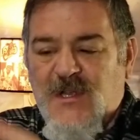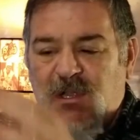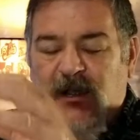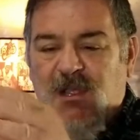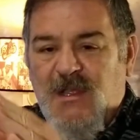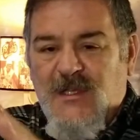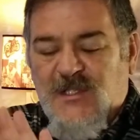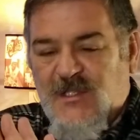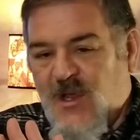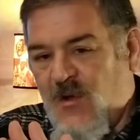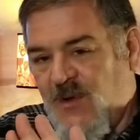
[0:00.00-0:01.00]

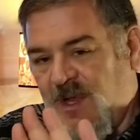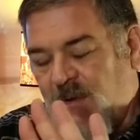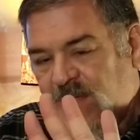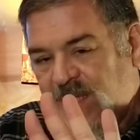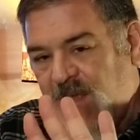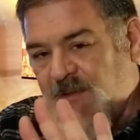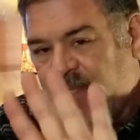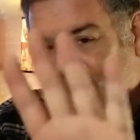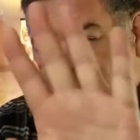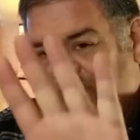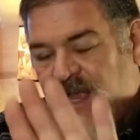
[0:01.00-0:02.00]
So it was held this
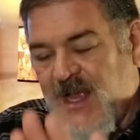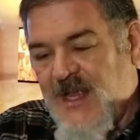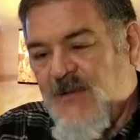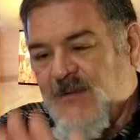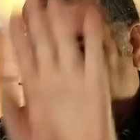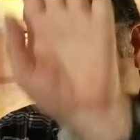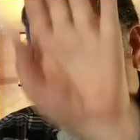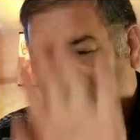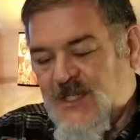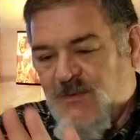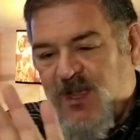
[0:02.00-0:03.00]
way, it was held this
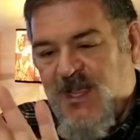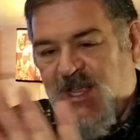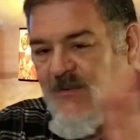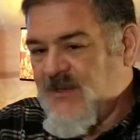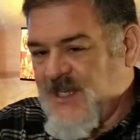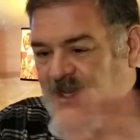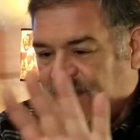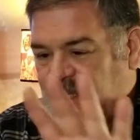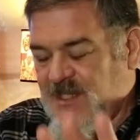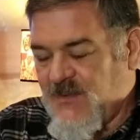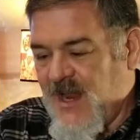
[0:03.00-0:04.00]
way, and it was held this
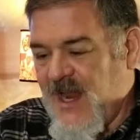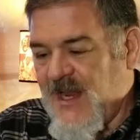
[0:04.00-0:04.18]
way,